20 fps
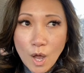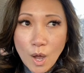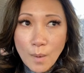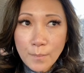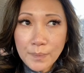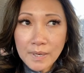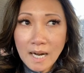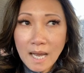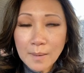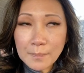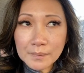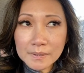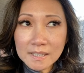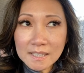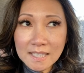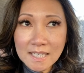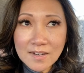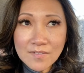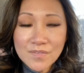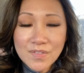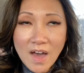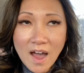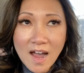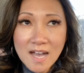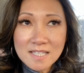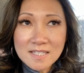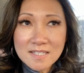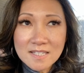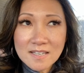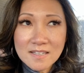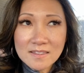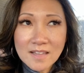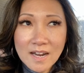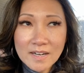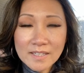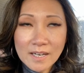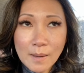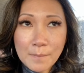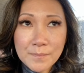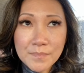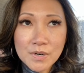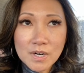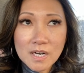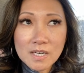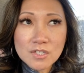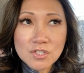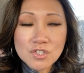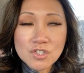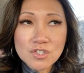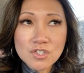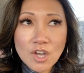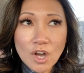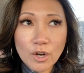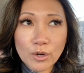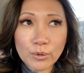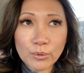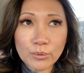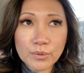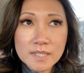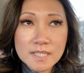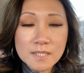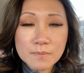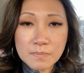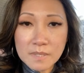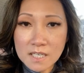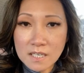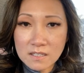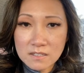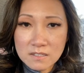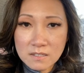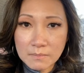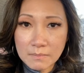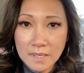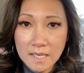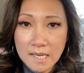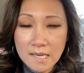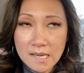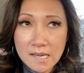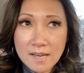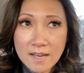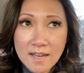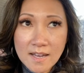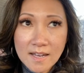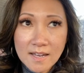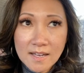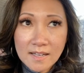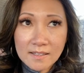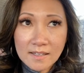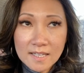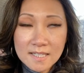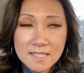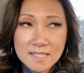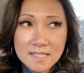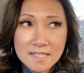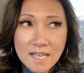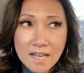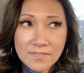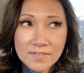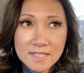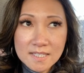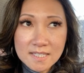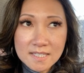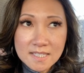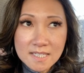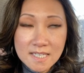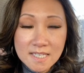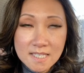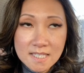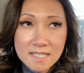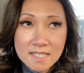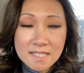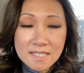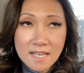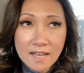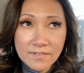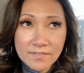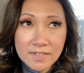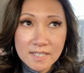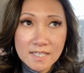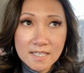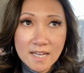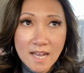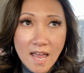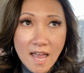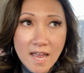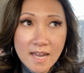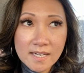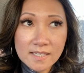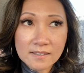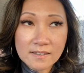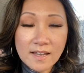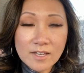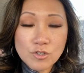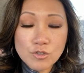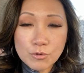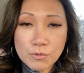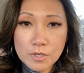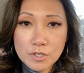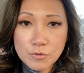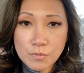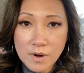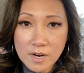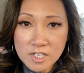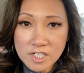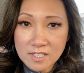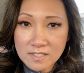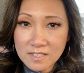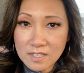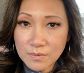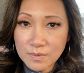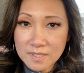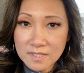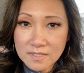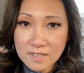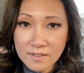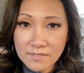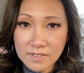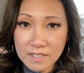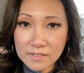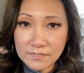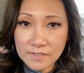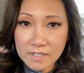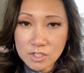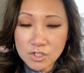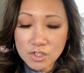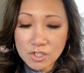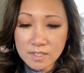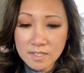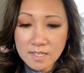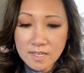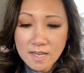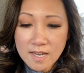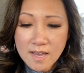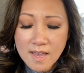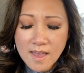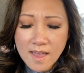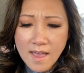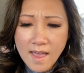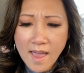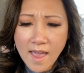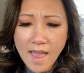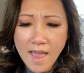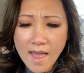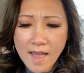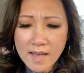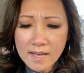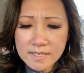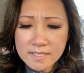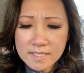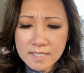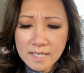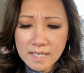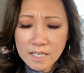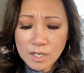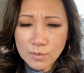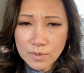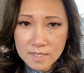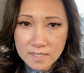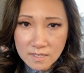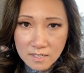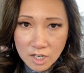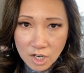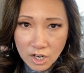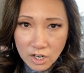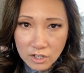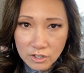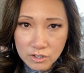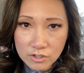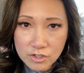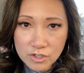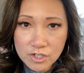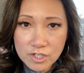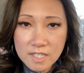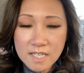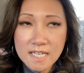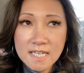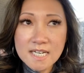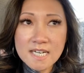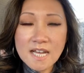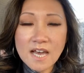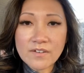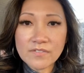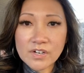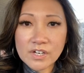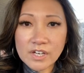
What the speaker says: But I believe that that number is so speaking to me, like 1778, that George Washington was given a vision and he was encouraged. He never